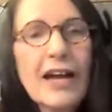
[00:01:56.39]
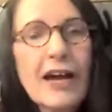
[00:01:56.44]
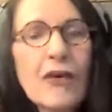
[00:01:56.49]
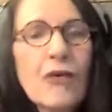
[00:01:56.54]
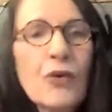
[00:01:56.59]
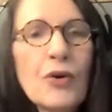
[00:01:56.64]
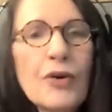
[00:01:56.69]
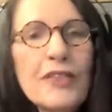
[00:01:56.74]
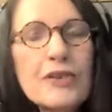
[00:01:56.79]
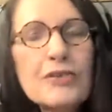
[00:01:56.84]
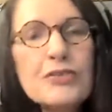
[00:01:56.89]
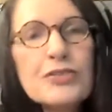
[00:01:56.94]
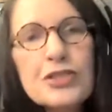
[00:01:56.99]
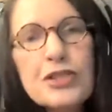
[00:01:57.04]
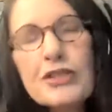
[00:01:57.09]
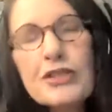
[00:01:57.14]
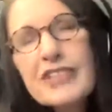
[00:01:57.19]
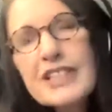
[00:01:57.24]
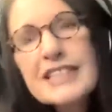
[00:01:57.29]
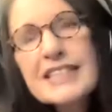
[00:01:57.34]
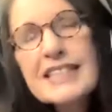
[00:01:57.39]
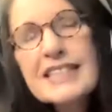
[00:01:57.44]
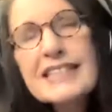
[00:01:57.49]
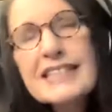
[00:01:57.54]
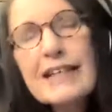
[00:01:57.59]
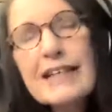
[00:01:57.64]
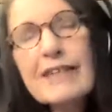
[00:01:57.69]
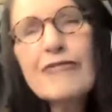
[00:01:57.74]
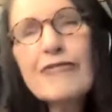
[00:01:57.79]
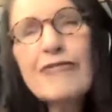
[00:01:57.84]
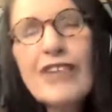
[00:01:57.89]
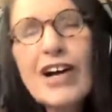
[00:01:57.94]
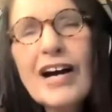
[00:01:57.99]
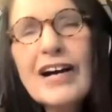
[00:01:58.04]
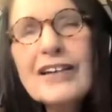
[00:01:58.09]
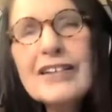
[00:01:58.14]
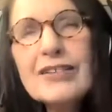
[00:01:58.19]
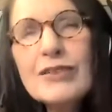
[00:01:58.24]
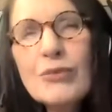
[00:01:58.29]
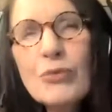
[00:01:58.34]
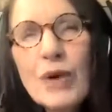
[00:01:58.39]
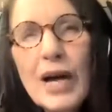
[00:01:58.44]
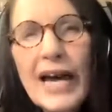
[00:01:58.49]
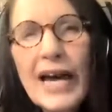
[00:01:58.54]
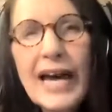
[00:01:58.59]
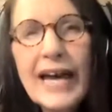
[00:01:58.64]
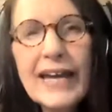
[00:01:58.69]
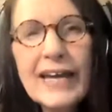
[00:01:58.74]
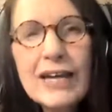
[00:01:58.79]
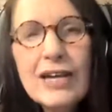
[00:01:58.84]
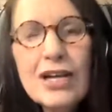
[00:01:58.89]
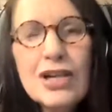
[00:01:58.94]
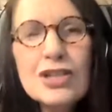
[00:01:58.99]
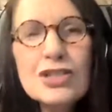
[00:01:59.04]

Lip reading: or their services, and find a way